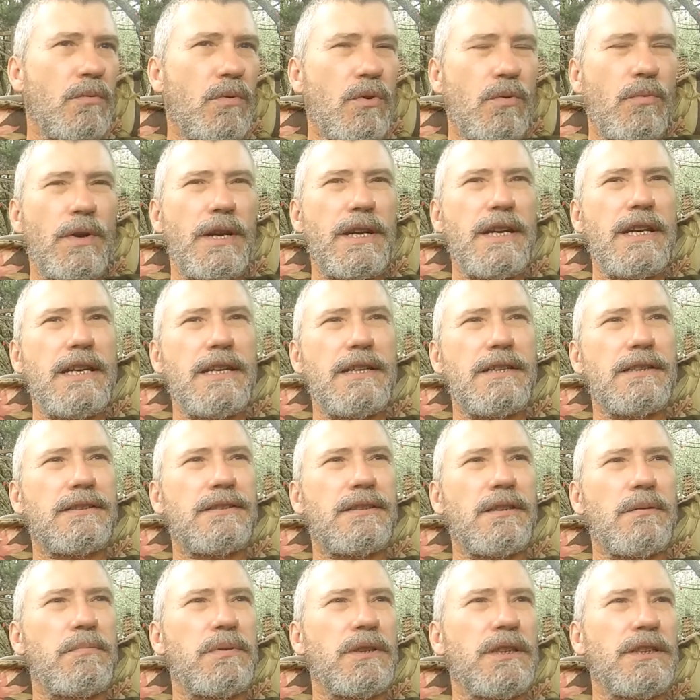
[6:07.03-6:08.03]
What we need to
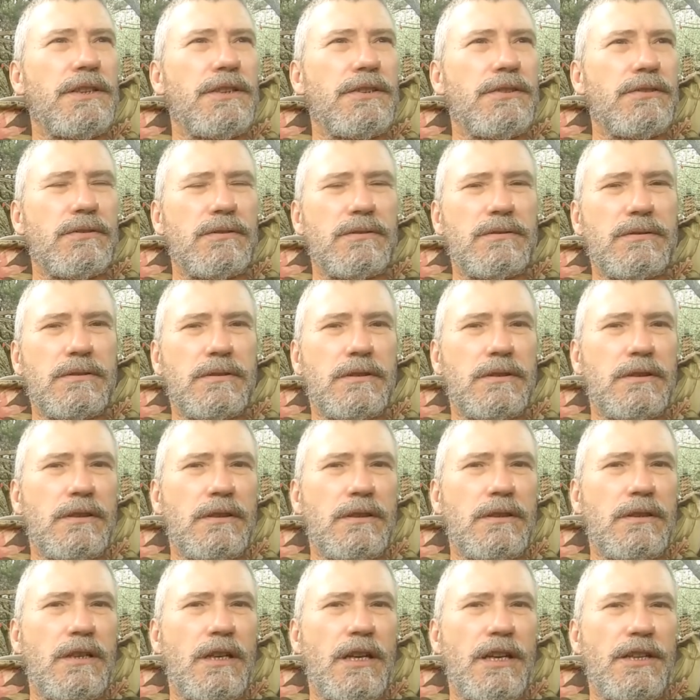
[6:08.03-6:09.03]
simply do
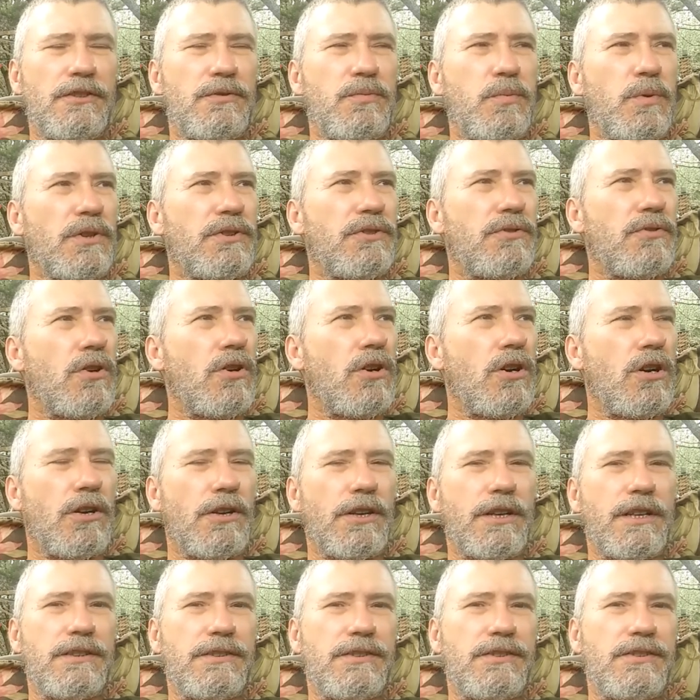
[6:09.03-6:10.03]
is withdraw
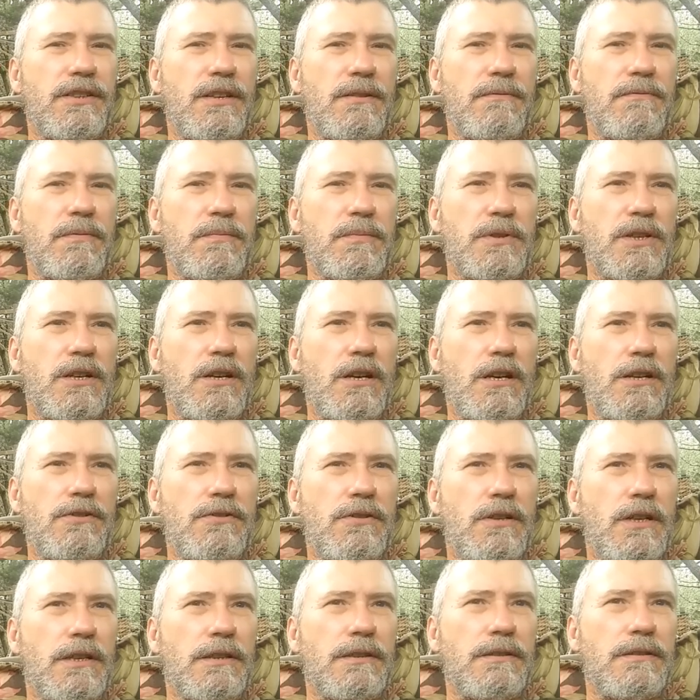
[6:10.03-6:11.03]
our consent from the
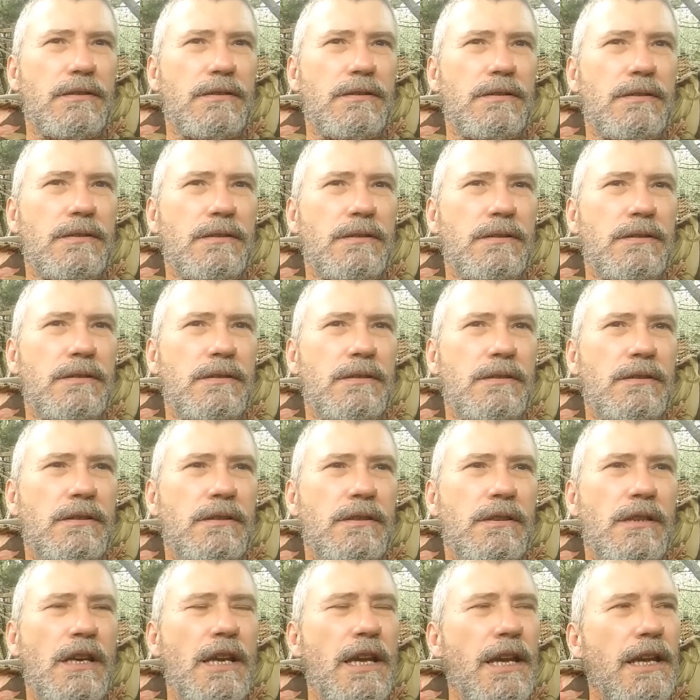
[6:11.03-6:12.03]
contract.
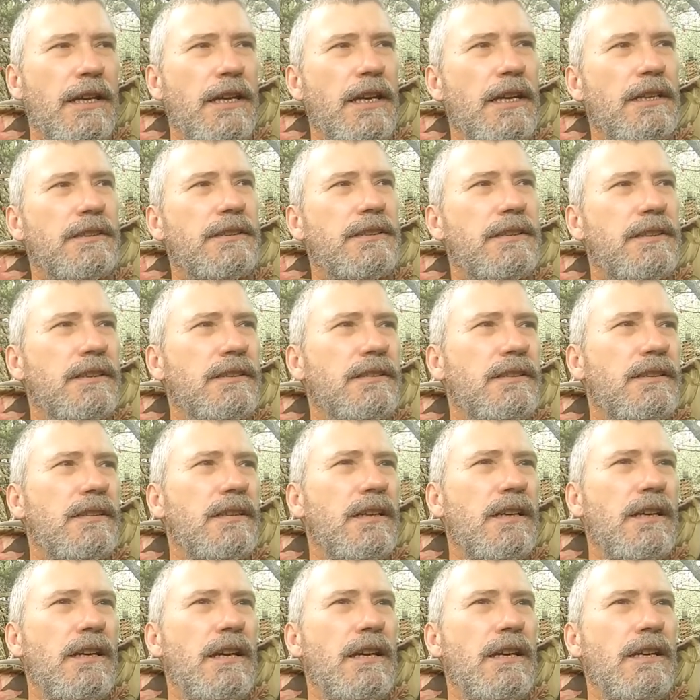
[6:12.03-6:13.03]
And
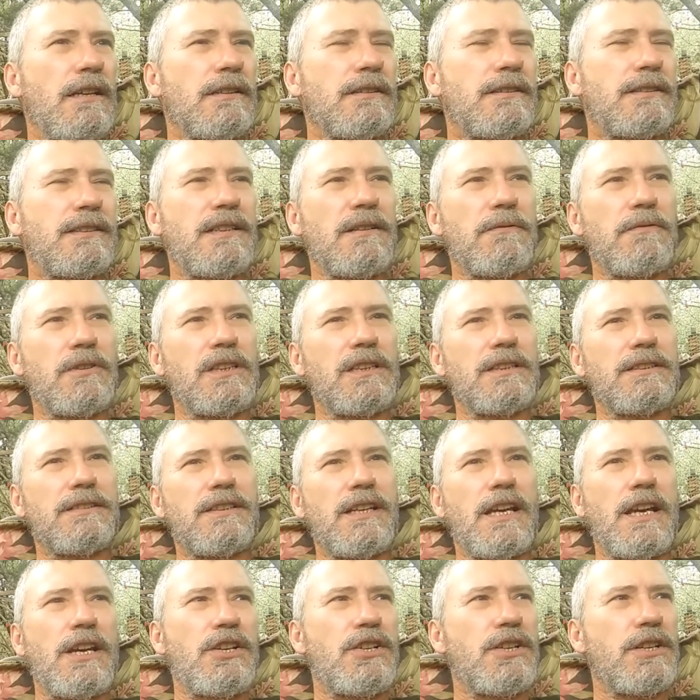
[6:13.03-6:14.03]
since
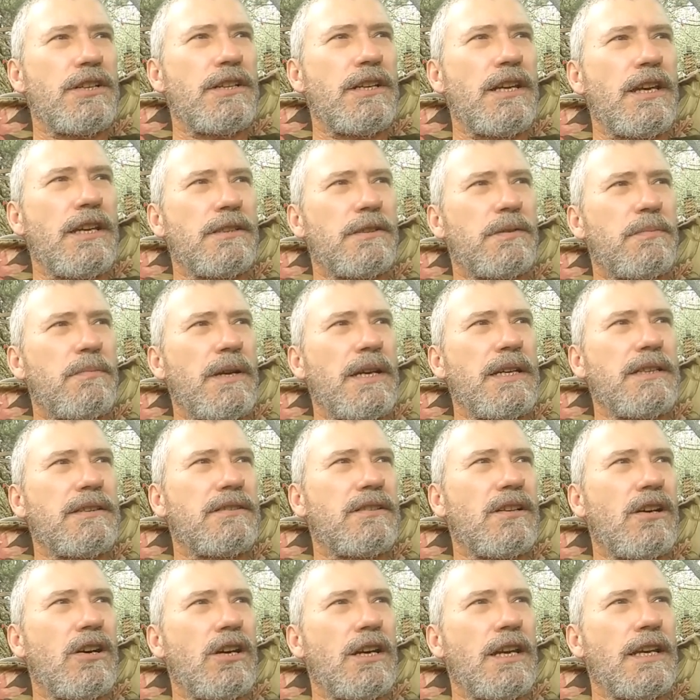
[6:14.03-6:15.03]
civilization is
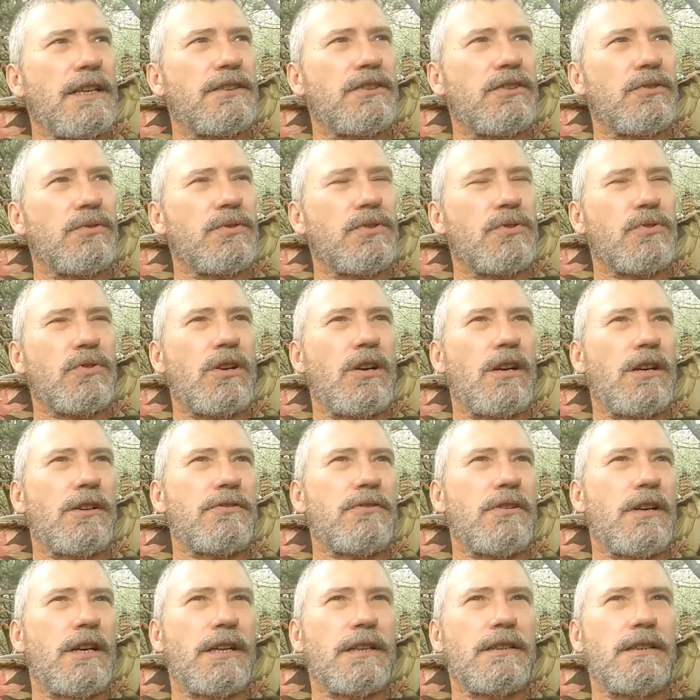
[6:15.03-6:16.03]
based on a social
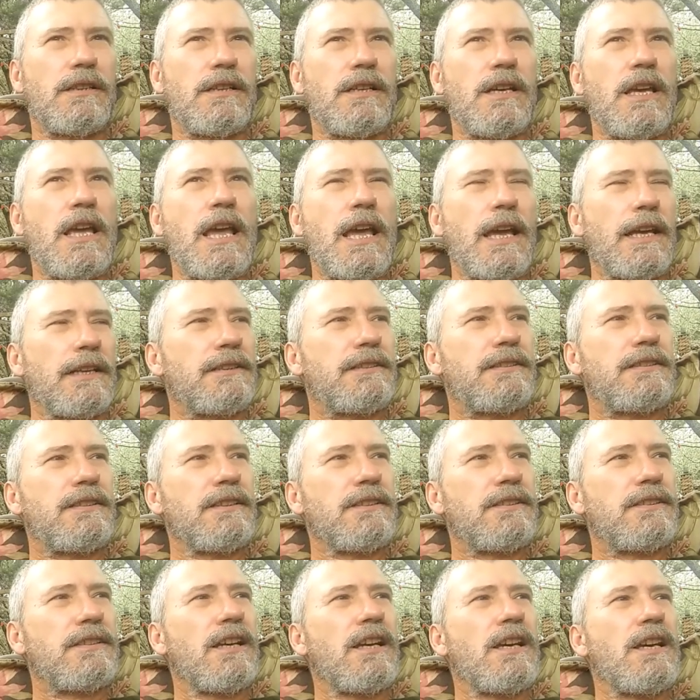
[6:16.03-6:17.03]
contract, and
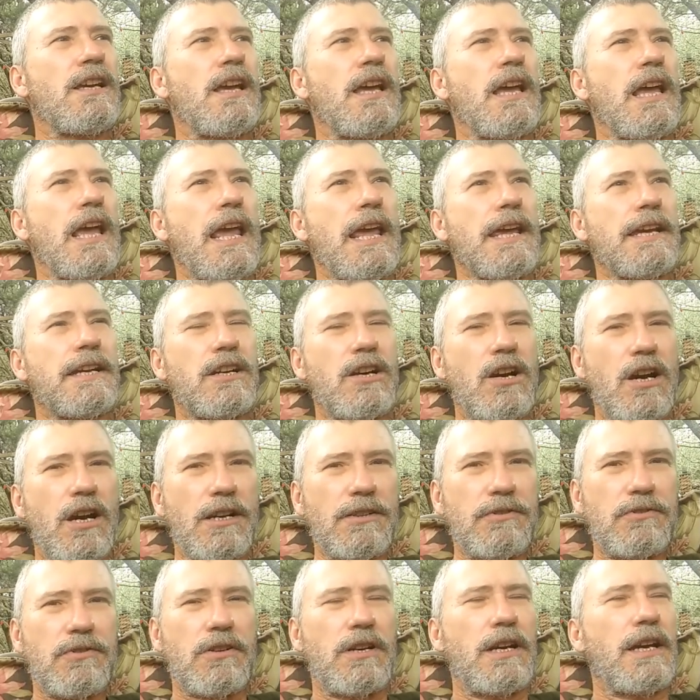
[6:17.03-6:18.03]
since a
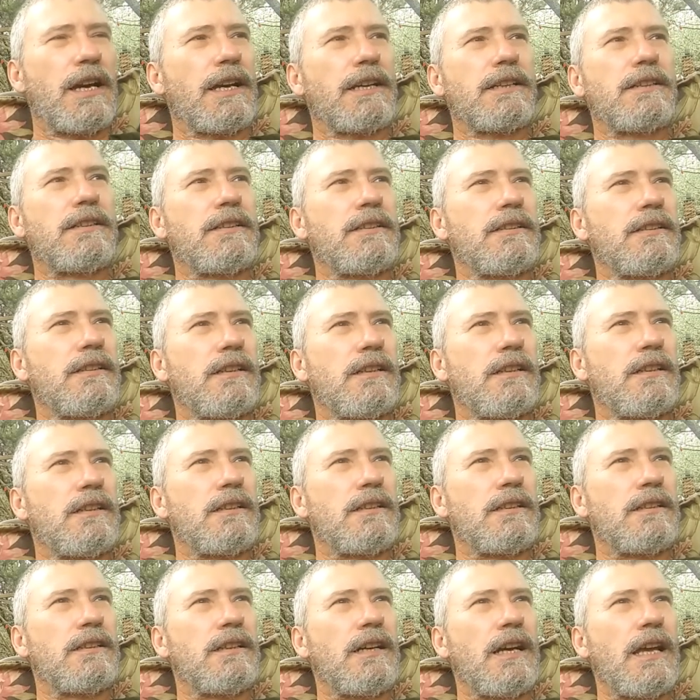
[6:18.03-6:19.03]
contract
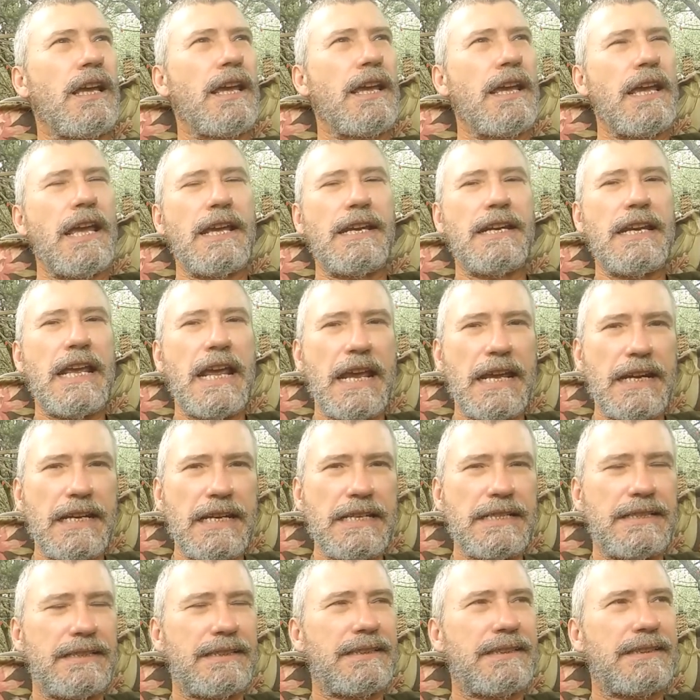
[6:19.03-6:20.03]
uh, and
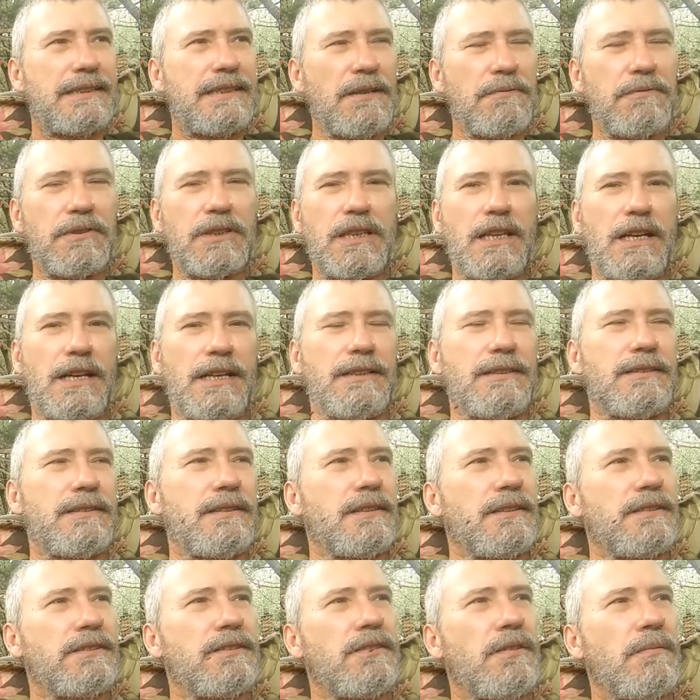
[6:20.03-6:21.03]
any civilized
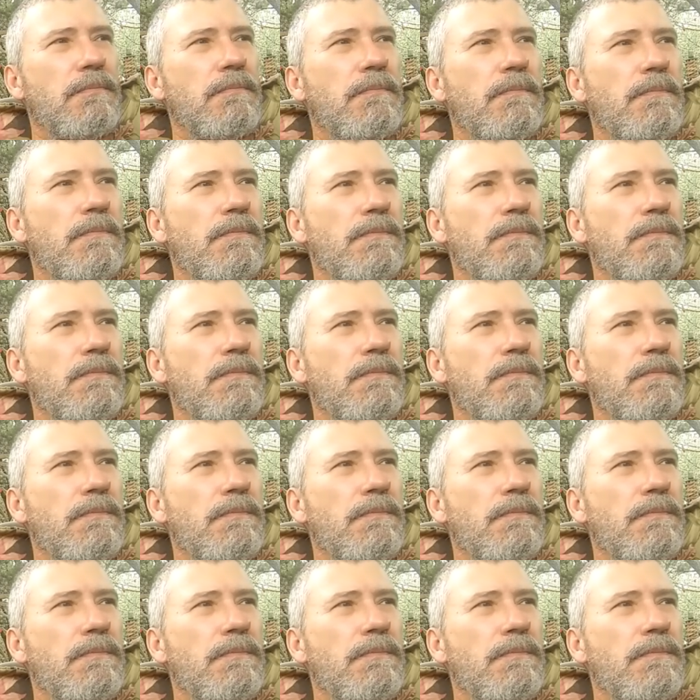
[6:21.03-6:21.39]
system